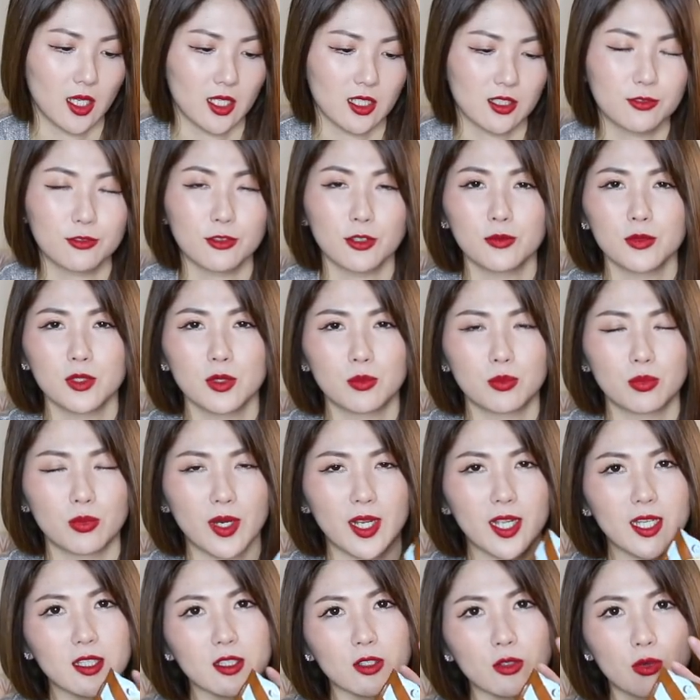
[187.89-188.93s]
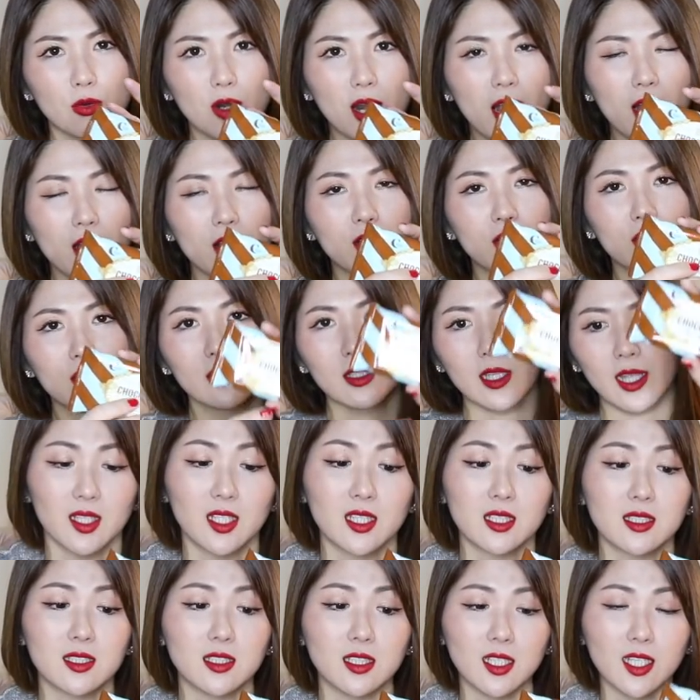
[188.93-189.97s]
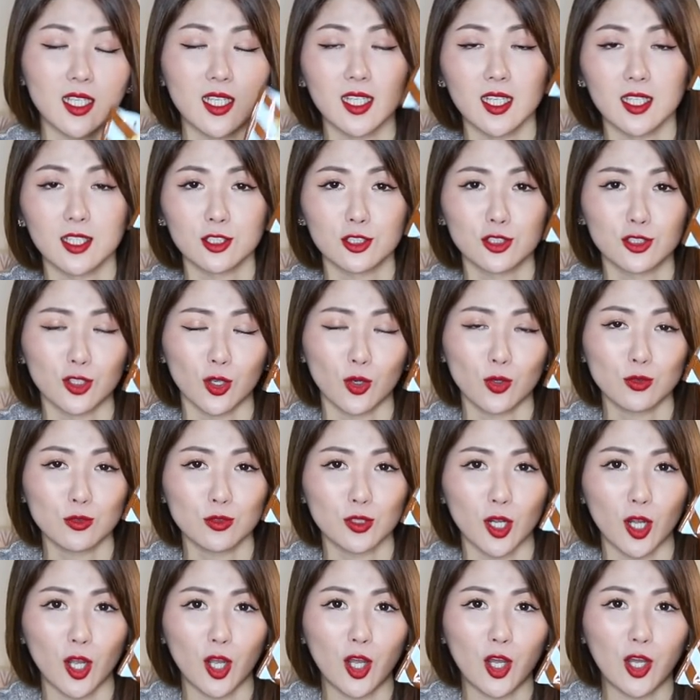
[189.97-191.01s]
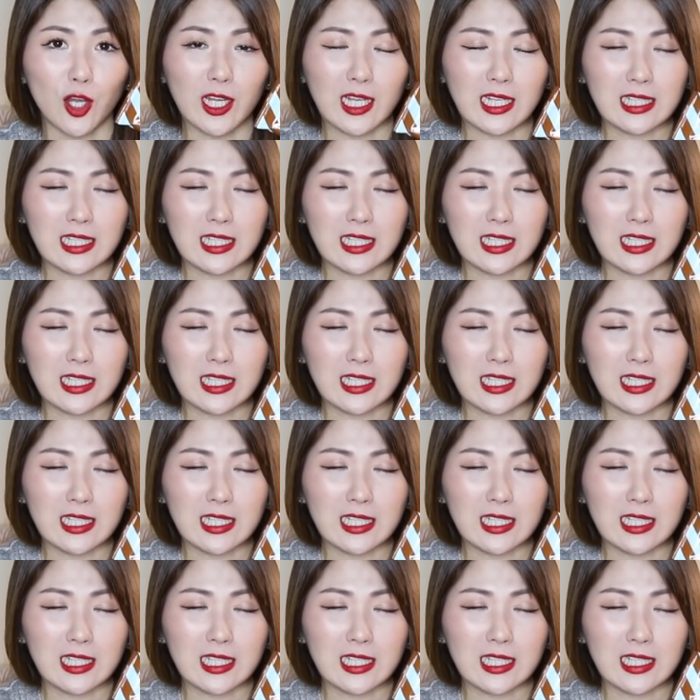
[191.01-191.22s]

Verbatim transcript: It's from the brand Crown. This thing is so good.